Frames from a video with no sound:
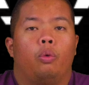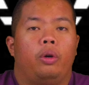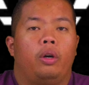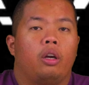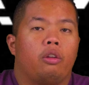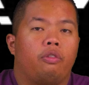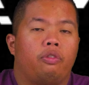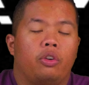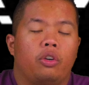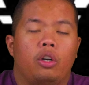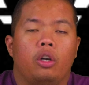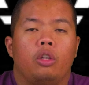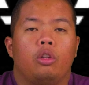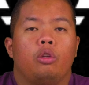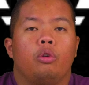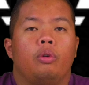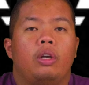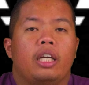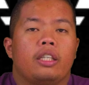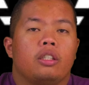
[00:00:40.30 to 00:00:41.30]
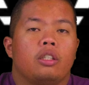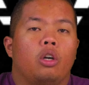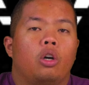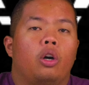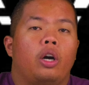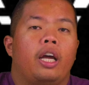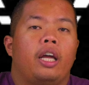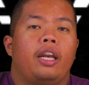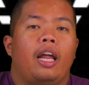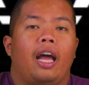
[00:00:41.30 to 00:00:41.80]
Without further ado, let's
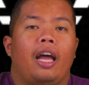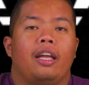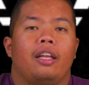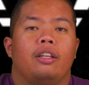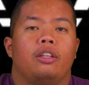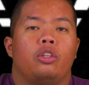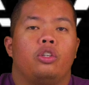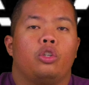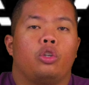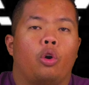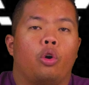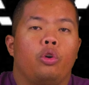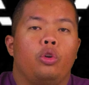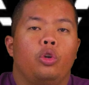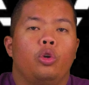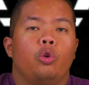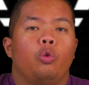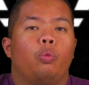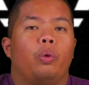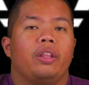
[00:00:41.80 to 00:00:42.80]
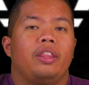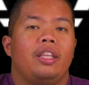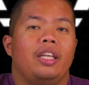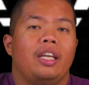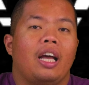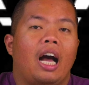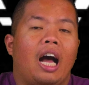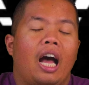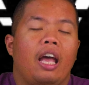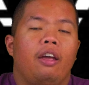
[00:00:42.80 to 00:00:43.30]
go ahead and show you what
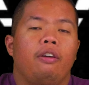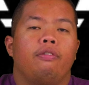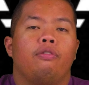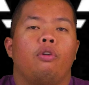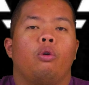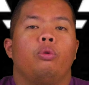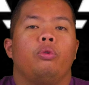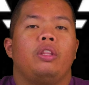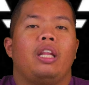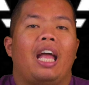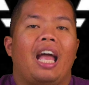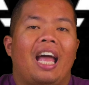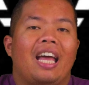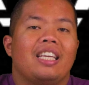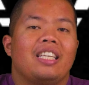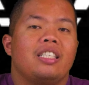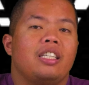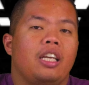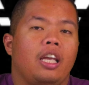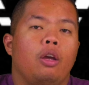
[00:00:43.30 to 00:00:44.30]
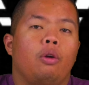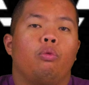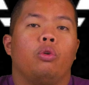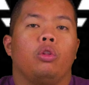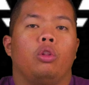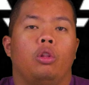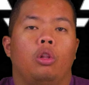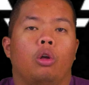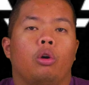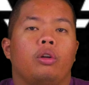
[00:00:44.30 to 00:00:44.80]
the iPhone SE
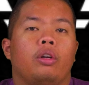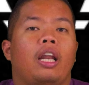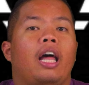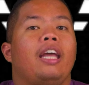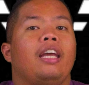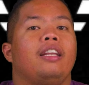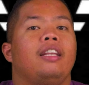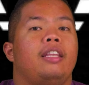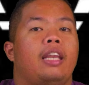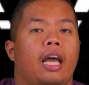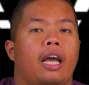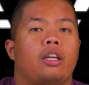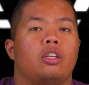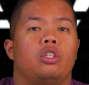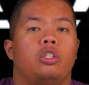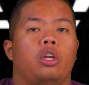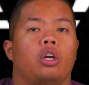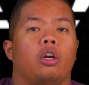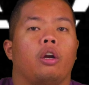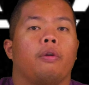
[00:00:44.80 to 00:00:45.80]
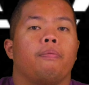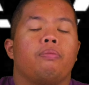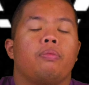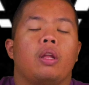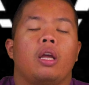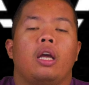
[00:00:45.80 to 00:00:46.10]
would look like next year.